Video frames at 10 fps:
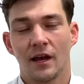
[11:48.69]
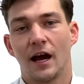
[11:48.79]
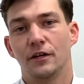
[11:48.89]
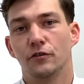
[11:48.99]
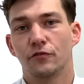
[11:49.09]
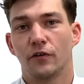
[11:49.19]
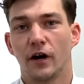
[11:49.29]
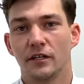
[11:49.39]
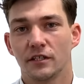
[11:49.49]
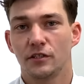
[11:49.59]
and you'll
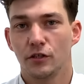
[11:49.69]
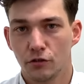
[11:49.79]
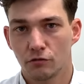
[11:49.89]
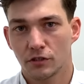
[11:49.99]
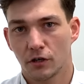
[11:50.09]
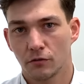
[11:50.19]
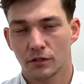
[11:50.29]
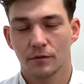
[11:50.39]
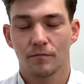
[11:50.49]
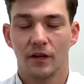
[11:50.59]
find huge
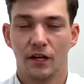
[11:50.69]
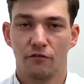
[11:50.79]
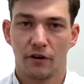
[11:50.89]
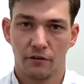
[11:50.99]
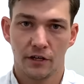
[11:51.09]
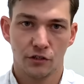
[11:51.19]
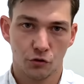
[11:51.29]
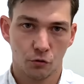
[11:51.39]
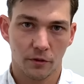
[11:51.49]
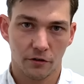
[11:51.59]
results in a very
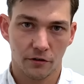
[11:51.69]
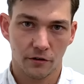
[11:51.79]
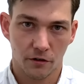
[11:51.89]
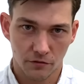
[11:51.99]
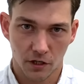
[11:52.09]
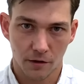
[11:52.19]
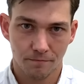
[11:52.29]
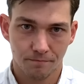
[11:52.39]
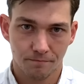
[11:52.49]
short period of time.